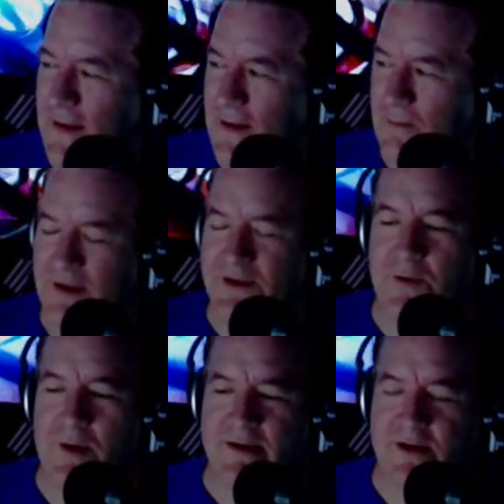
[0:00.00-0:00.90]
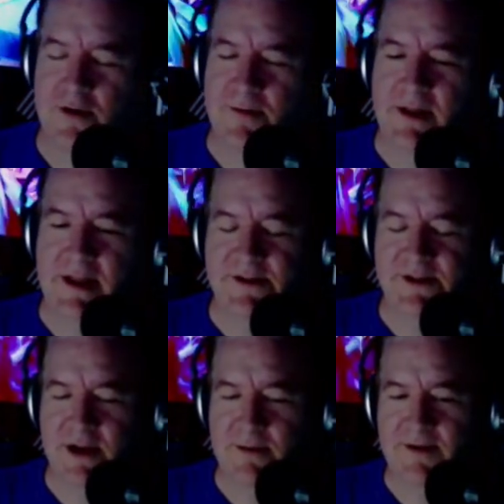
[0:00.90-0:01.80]
Mr. Wes Germer, ladies and
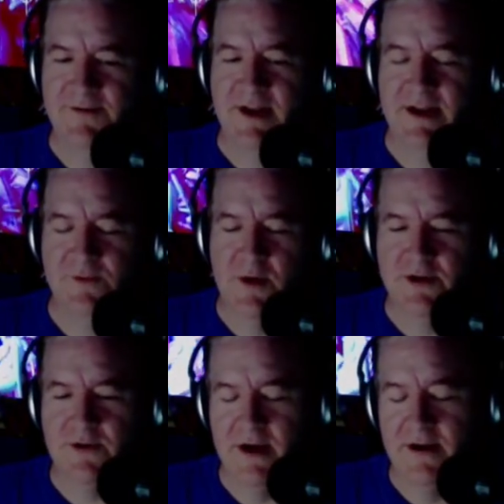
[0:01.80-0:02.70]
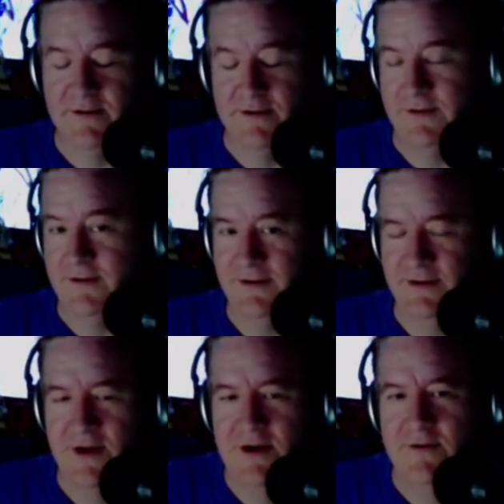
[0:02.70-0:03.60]
gentlemen of Sasquatch Chronicles. Just
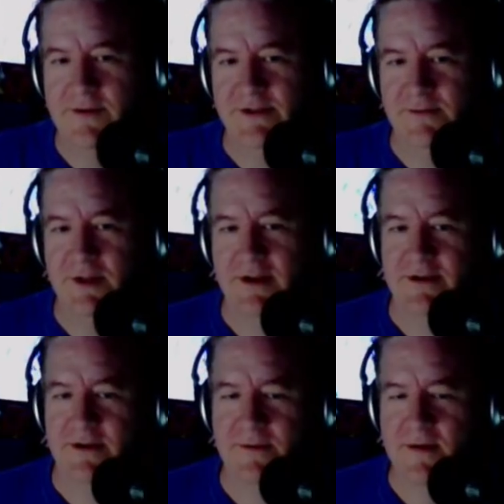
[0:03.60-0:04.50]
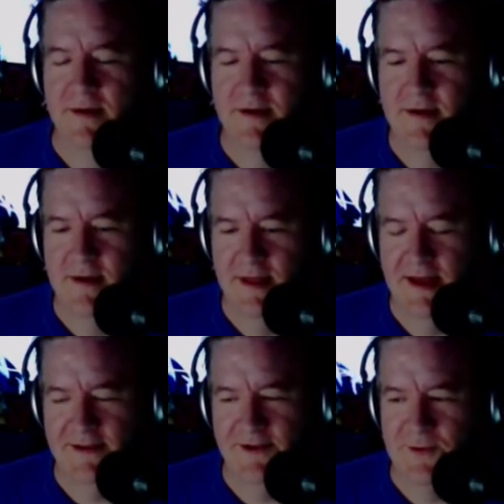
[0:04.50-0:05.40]
always a pleasure.
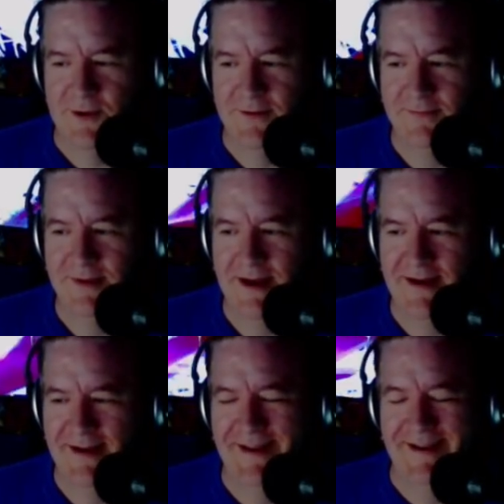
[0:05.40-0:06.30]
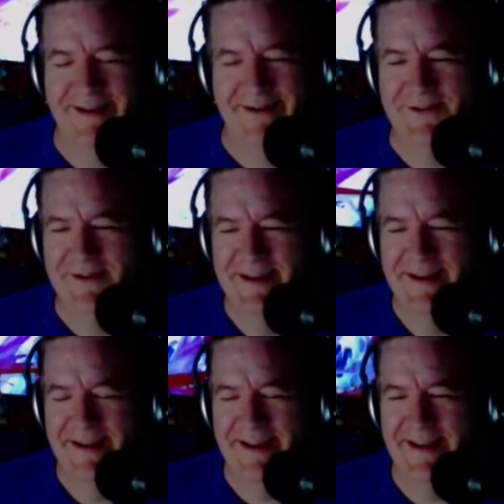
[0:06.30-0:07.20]
That's cool. The
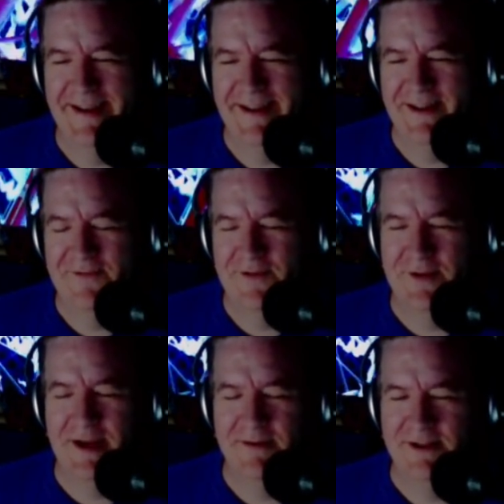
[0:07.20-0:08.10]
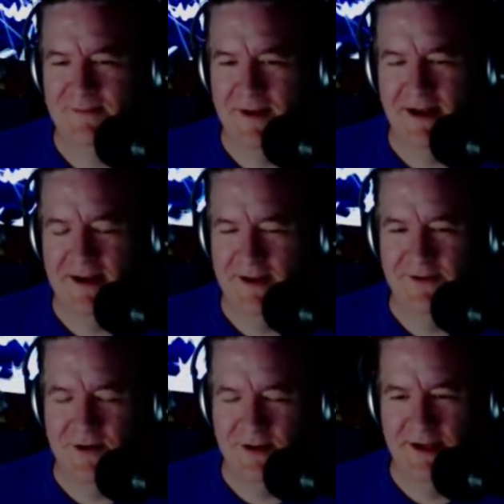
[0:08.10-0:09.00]
few times he's been on, he's
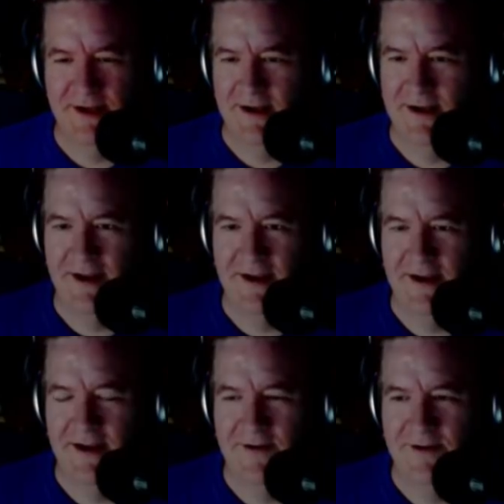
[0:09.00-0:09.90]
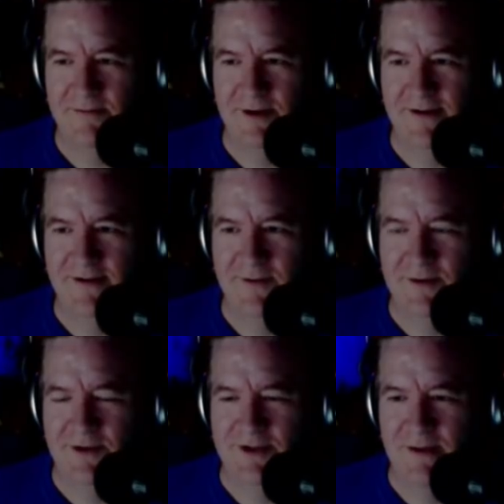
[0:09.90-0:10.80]
called in, and he always brings a
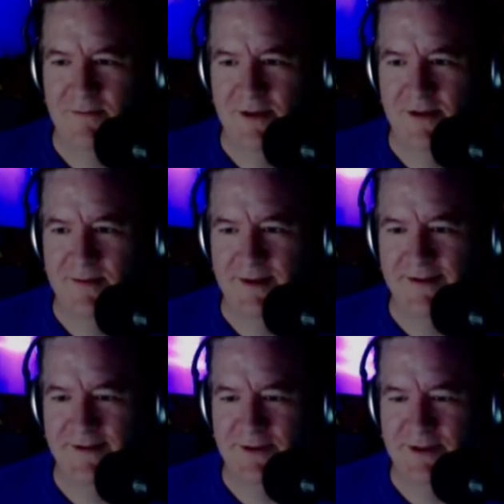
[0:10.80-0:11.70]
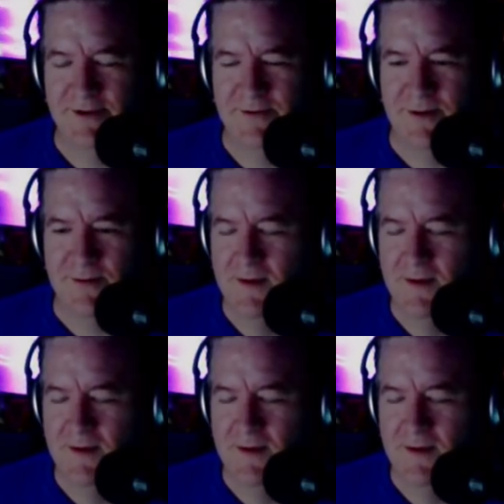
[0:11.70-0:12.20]
real gem with him. It's really cool.